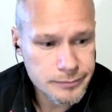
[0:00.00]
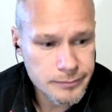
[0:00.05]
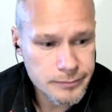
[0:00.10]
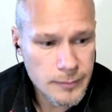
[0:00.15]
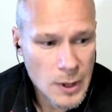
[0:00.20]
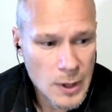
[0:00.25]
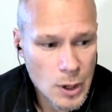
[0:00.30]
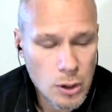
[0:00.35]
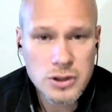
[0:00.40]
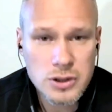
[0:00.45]

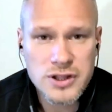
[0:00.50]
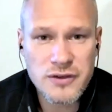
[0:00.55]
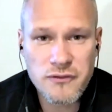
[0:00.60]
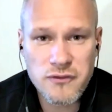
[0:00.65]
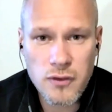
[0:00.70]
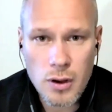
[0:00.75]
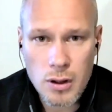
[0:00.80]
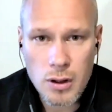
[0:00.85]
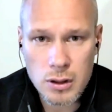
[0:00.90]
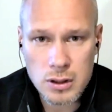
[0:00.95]
all the
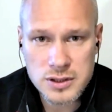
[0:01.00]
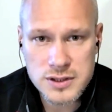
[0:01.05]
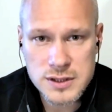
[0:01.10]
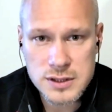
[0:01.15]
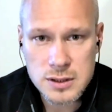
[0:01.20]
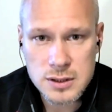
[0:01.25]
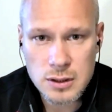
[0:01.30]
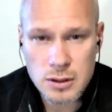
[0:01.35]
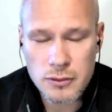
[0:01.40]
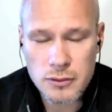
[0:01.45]
faults
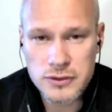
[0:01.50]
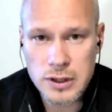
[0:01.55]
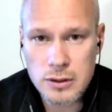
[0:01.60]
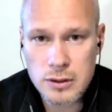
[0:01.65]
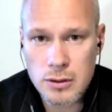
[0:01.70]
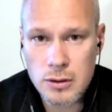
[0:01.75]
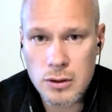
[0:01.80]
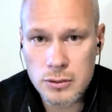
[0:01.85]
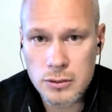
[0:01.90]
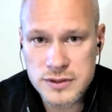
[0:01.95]
of their
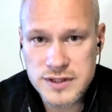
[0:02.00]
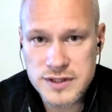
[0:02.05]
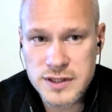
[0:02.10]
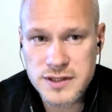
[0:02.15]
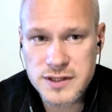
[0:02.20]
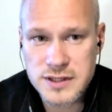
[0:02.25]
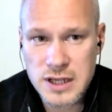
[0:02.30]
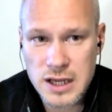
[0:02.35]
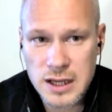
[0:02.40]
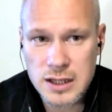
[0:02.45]
own
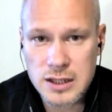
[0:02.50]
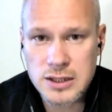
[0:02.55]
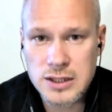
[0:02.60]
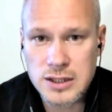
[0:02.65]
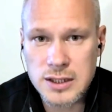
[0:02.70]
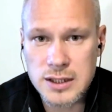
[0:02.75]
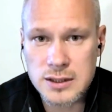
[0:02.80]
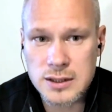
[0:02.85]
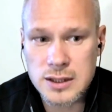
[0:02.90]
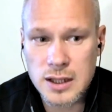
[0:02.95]
society
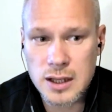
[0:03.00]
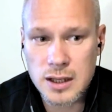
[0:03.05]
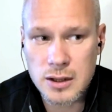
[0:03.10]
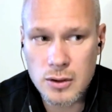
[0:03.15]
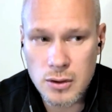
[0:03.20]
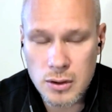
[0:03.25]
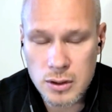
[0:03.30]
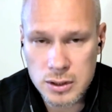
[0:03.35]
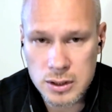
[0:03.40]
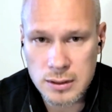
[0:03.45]
and
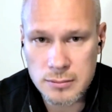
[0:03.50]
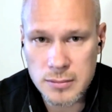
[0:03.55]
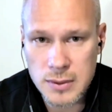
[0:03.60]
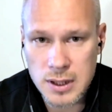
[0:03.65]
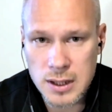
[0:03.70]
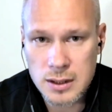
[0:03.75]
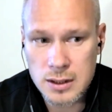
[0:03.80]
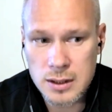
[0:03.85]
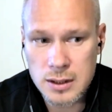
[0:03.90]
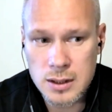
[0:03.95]

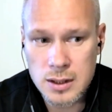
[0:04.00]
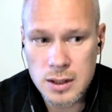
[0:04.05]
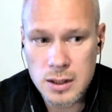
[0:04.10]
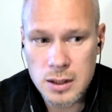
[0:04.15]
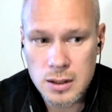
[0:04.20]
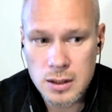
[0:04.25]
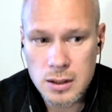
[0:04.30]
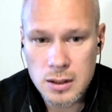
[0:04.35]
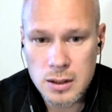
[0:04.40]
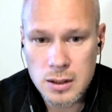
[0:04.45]
economy,
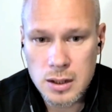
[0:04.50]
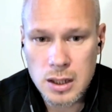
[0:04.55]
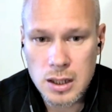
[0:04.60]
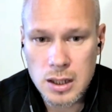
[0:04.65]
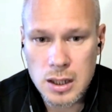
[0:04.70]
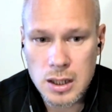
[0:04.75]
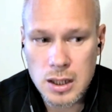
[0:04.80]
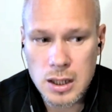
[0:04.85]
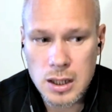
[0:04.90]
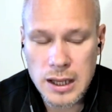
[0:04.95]

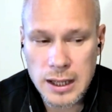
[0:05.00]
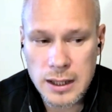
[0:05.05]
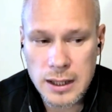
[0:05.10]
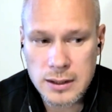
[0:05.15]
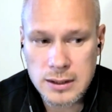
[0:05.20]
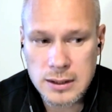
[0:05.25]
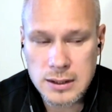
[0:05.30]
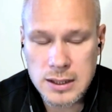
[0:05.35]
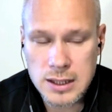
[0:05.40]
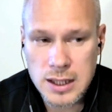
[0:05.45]

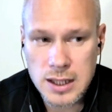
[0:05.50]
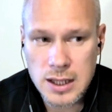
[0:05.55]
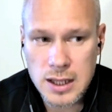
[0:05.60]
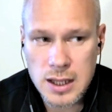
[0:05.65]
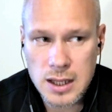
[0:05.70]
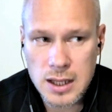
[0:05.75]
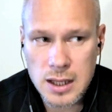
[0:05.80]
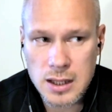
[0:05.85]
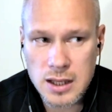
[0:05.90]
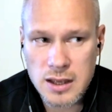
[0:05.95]
and
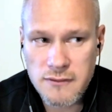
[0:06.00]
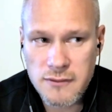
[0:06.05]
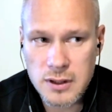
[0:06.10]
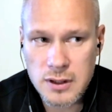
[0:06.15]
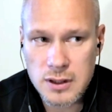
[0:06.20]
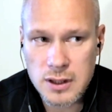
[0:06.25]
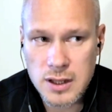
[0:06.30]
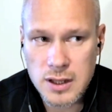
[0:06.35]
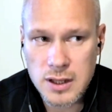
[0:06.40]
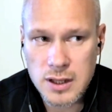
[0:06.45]

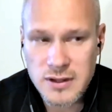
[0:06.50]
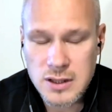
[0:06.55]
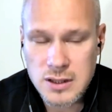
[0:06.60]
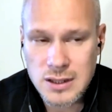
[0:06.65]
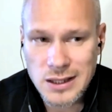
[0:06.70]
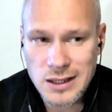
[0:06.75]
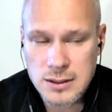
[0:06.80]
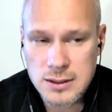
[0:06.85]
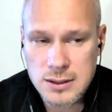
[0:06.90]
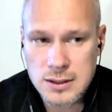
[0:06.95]
given
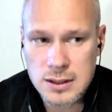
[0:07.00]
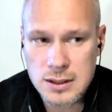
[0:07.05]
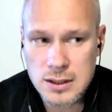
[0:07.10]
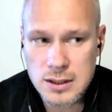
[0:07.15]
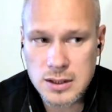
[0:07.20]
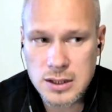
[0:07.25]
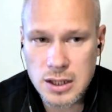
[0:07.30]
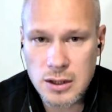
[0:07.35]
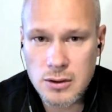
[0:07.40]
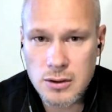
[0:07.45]
that
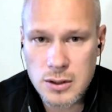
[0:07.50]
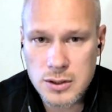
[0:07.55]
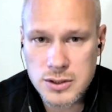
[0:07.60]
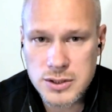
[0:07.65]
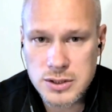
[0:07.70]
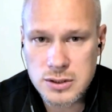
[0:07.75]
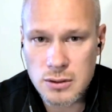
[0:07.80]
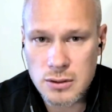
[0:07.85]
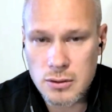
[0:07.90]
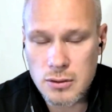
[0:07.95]
the cost
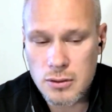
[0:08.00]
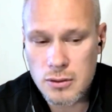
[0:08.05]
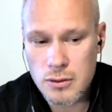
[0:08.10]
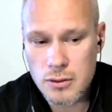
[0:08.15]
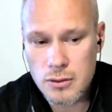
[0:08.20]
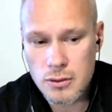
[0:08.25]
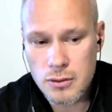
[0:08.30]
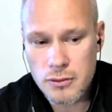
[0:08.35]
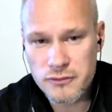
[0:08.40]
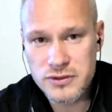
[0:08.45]

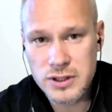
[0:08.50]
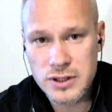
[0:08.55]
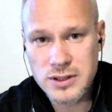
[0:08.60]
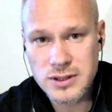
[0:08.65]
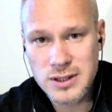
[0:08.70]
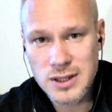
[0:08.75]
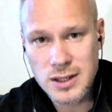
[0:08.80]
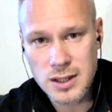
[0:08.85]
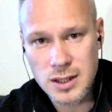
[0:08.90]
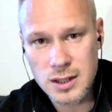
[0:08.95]
of the
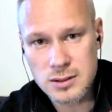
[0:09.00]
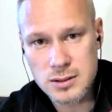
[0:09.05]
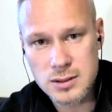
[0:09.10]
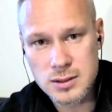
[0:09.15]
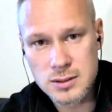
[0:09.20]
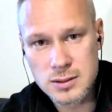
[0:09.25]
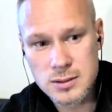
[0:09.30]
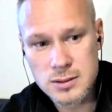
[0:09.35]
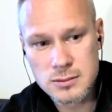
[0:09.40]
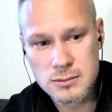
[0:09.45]
ticket
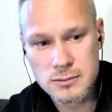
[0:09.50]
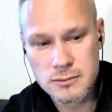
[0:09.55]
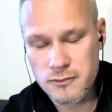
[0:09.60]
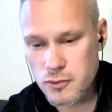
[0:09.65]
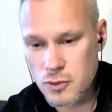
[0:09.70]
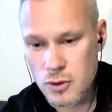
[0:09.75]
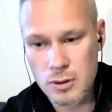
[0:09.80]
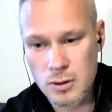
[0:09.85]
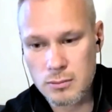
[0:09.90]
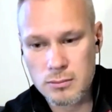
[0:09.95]

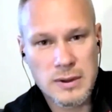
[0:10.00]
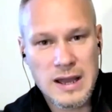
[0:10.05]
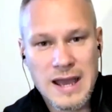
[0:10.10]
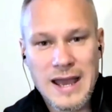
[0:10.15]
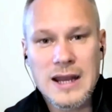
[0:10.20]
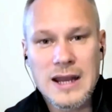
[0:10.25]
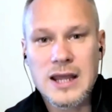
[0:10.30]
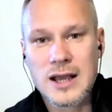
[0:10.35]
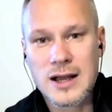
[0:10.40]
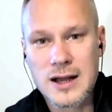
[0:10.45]
from
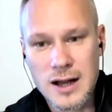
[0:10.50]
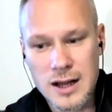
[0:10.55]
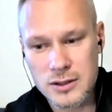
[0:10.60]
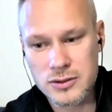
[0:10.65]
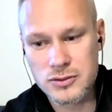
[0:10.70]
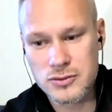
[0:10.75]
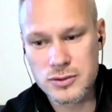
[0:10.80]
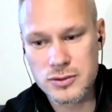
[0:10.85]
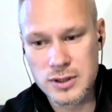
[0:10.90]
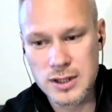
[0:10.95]
any
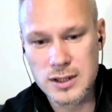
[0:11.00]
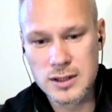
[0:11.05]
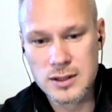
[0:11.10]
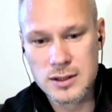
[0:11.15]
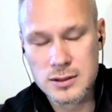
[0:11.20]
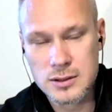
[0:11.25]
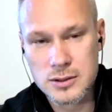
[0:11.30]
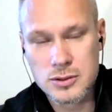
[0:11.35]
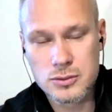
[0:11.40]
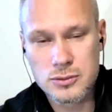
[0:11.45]
country
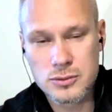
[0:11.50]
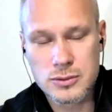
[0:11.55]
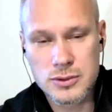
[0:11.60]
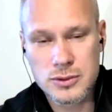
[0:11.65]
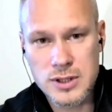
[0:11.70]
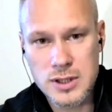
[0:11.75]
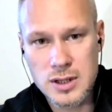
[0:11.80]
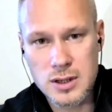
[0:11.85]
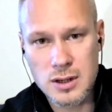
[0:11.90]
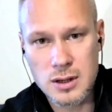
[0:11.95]
to
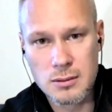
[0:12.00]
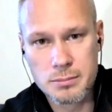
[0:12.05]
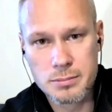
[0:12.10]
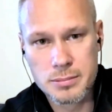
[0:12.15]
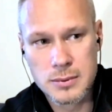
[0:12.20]
Europe